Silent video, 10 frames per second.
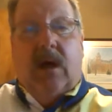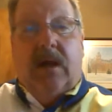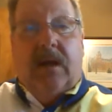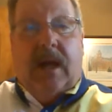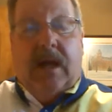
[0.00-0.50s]

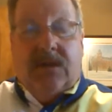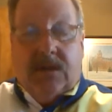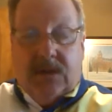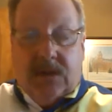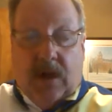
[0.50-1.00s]
It
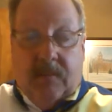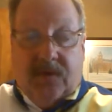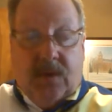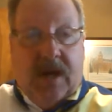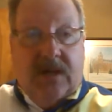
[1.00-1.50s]
has
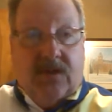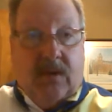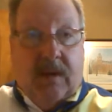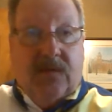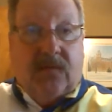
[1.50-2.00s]
some
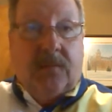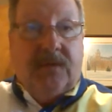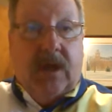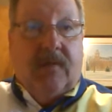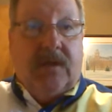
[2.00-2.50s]
transcripts
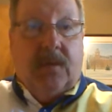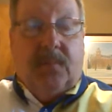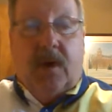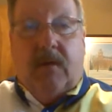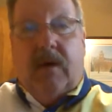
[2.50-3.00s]
from
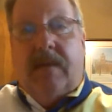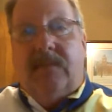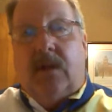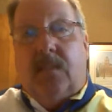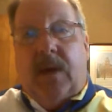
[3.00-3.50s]
television
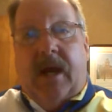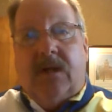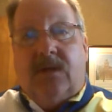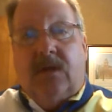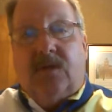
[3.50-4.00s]
programs in the
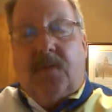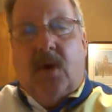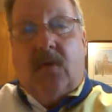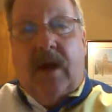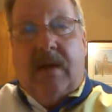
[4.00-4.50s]
past, news
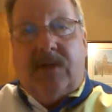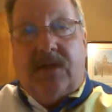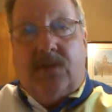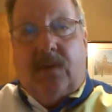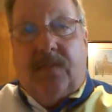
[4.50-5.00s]
programs,
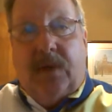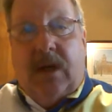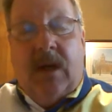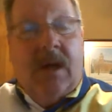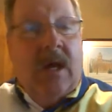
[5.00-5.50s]
that sort of
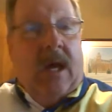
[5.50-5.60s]
thing.